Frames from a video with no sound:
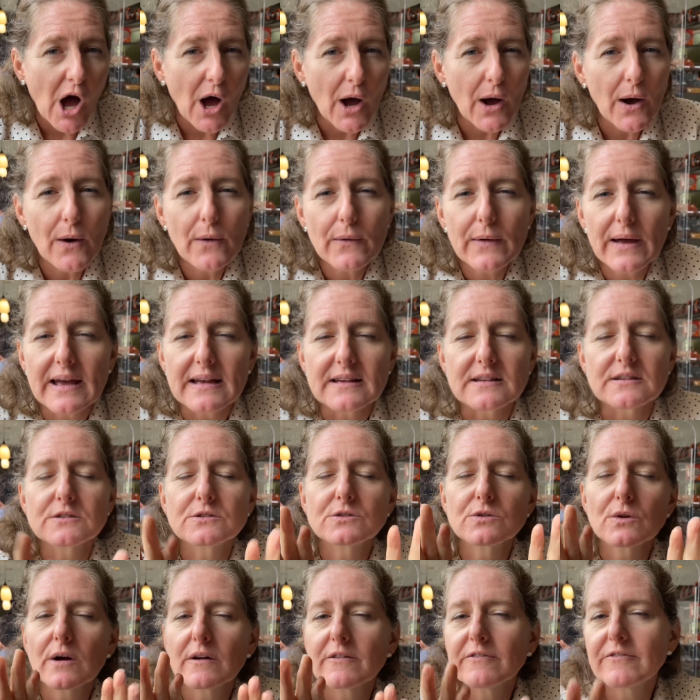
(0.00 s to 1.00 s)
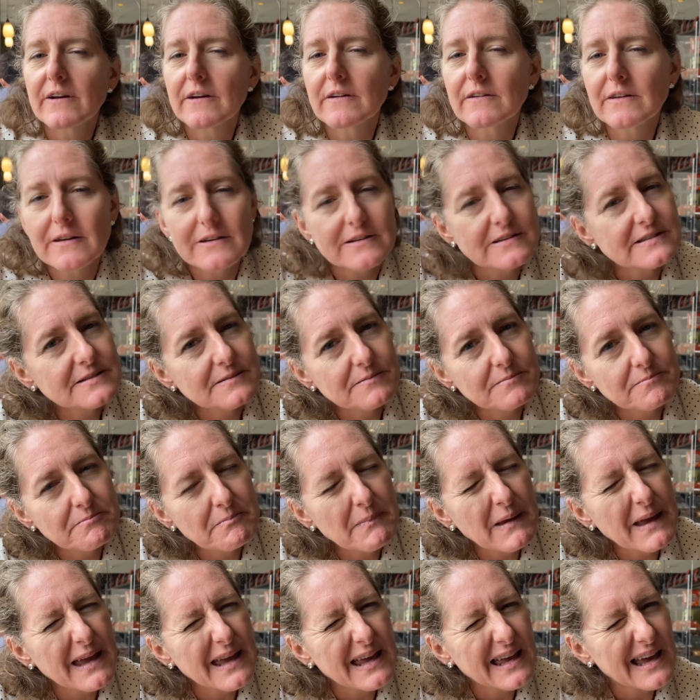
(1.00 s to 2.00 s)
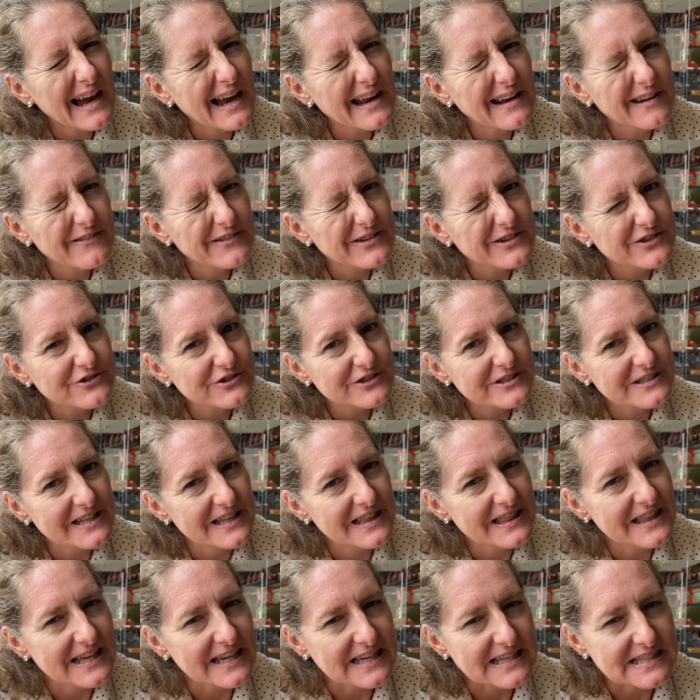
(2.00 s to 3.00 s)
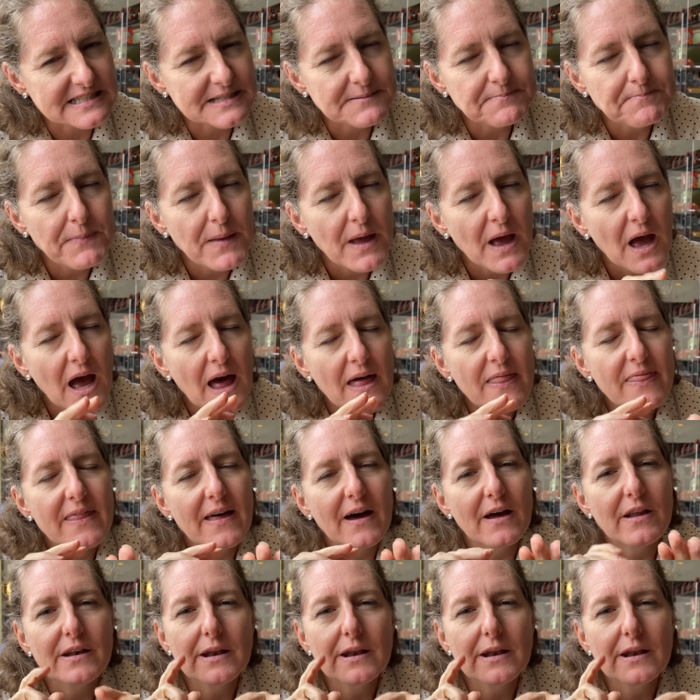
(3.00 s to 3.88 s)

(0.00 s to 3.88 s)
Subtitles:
Okay, So I found out some kind of interesting things. That